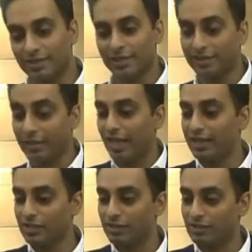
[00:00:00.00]
And then
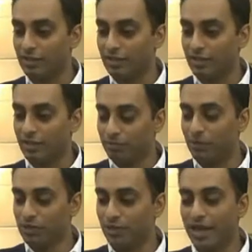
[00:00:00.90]
puts